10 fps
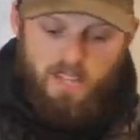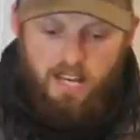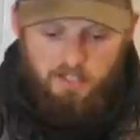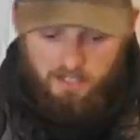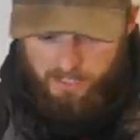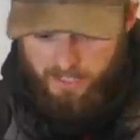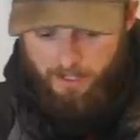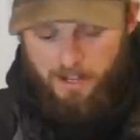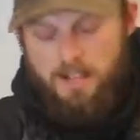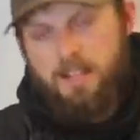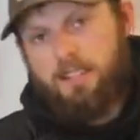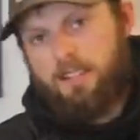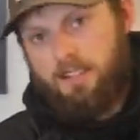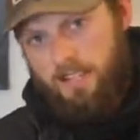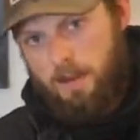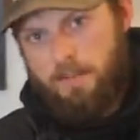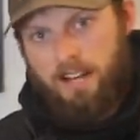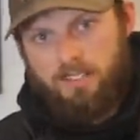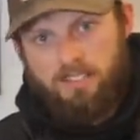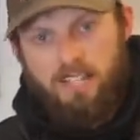On the leader, that
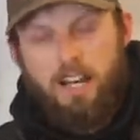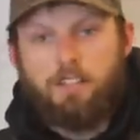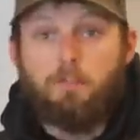matters a lot.